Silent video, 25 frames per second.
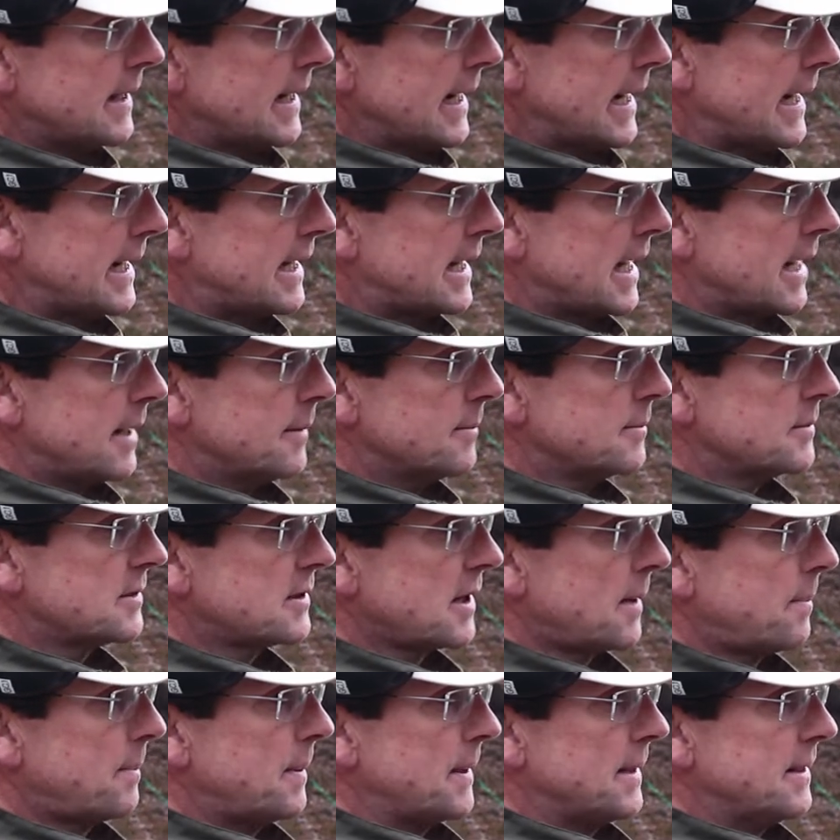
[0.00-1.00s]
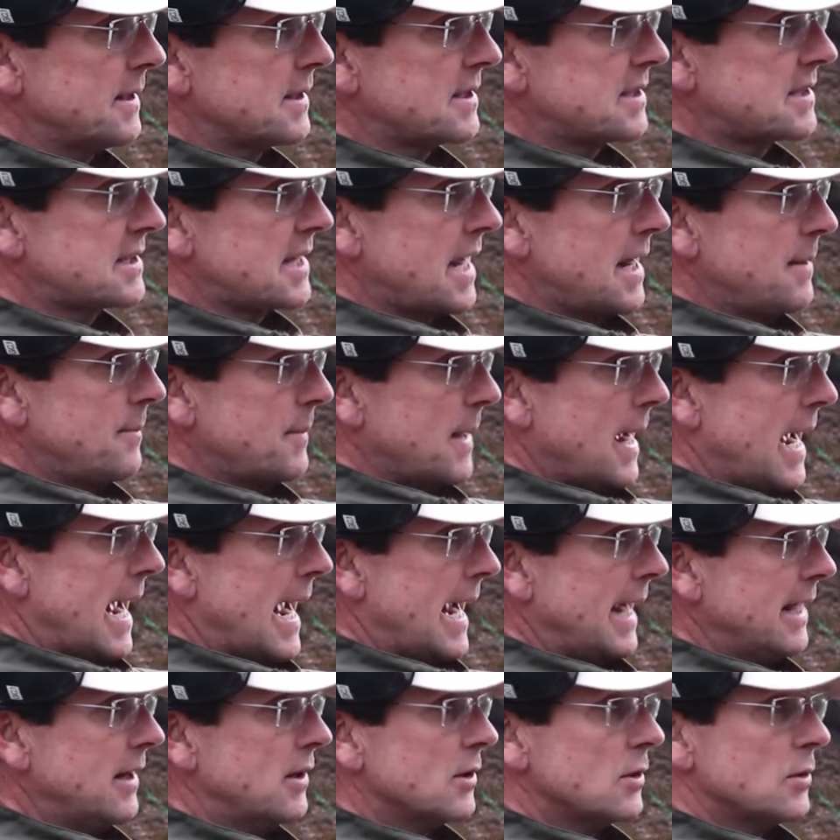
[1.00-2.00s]
it comes up in the same
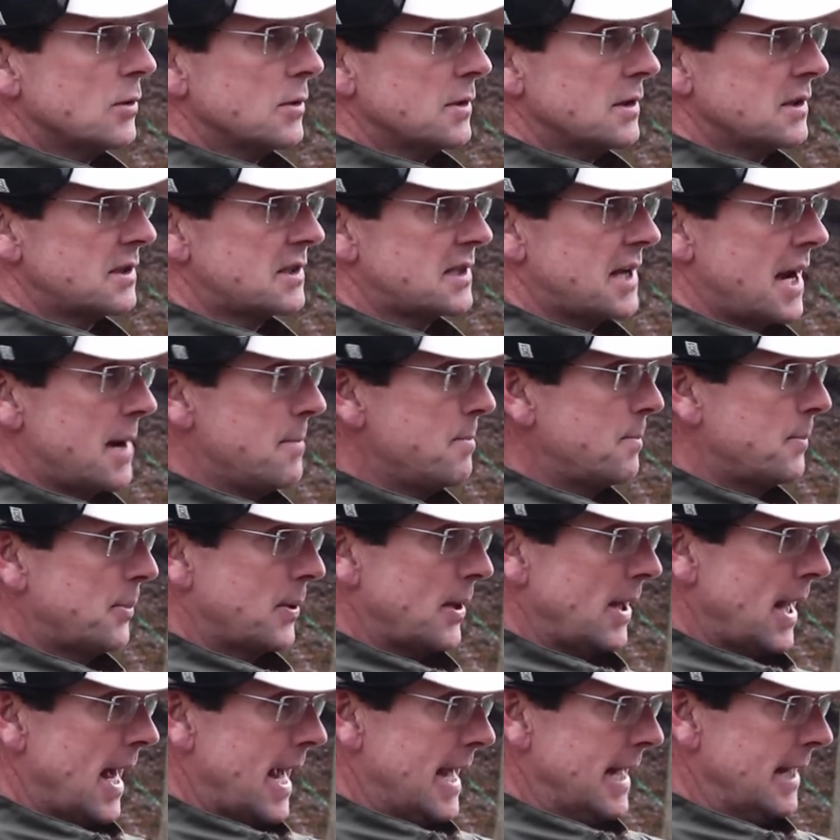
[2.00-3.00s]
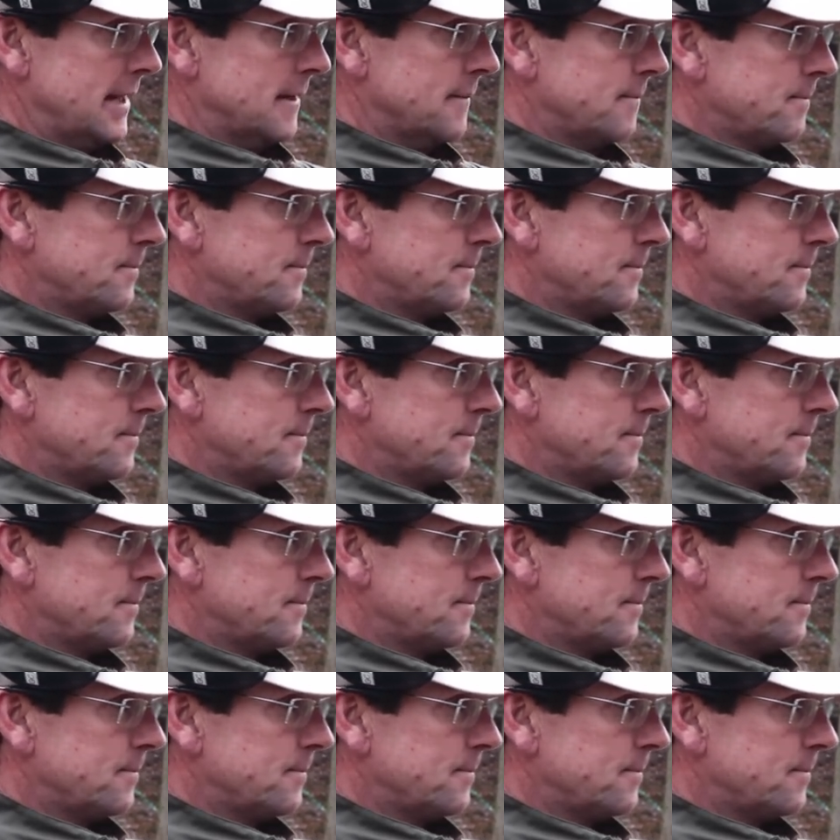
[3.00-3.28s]
angle or the same plane